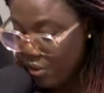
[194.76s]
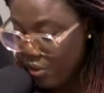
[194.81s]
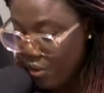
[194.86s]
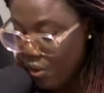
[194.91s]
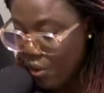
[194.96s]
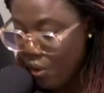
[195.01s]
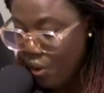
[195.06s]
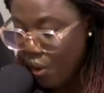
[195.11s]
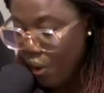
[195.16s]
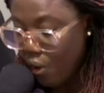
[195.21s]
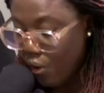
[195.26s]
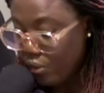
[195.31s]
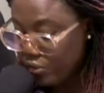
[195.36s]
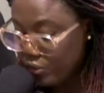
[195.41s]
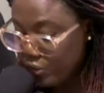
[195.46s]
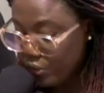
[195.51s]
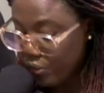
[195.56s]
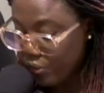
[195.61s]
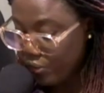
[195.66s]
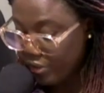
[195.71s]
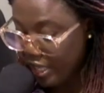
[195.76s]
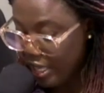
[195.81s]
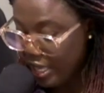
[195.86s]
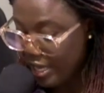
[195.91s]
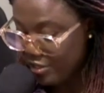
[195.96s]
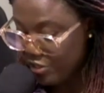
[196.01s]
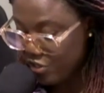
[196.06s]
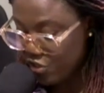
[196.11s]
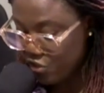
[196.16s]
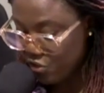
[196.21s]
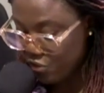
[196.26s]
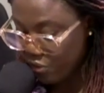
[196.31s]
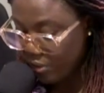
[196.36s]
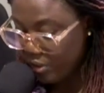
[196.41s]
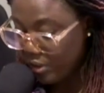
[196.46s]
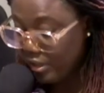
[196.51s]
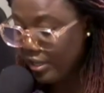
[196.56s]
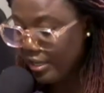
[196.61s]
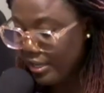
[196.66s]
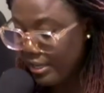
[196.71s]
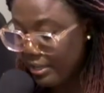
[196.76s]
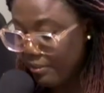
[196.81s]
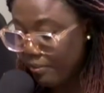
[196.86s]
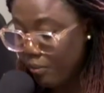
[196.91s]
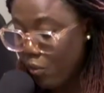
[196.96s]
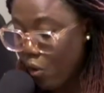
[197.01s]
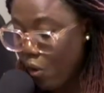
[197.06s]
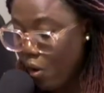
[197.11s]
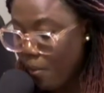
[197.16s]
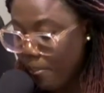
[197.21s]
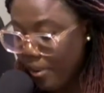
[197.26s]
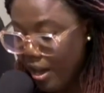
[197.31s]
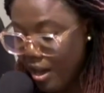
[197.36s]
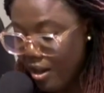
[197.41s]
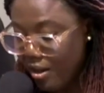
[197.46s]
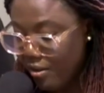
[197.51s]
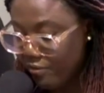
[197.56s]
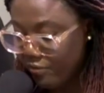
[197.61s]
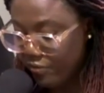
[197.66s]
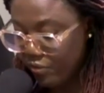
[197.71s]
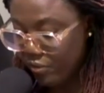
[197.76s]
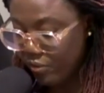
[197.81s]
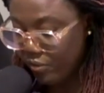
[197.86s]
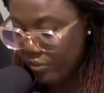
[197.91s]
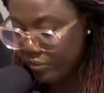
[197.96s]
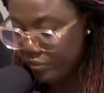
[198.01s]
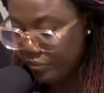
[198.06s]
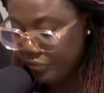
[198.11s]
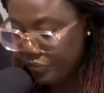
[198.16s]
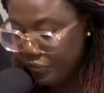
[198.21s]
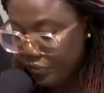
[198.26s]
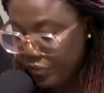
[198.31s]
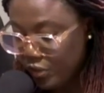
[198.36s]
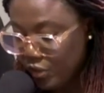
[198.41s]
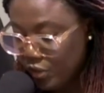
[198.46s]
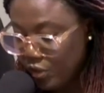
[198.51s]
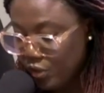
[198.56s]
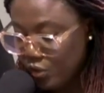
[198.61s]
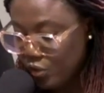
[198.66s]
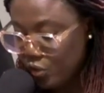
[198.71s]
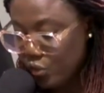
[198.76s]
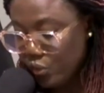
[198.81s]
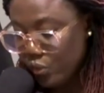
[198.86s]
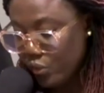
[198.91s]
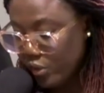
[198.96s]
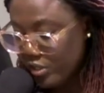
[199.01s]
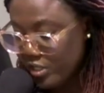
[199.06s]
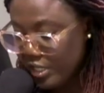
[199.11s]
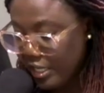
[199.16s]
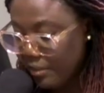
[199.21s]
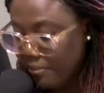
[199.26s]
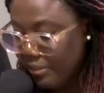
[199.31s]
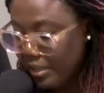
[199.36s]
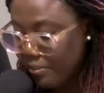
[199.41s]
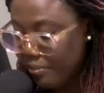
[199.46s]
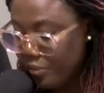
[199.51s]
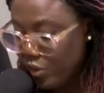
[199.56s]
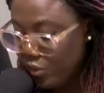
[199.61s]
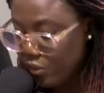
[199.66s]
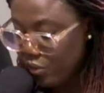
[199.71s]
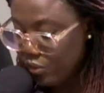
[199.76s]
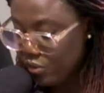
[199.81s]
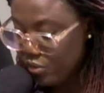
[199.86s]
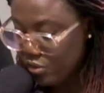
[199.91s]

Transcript: although they are stronger and more powerful, do not heap abuse on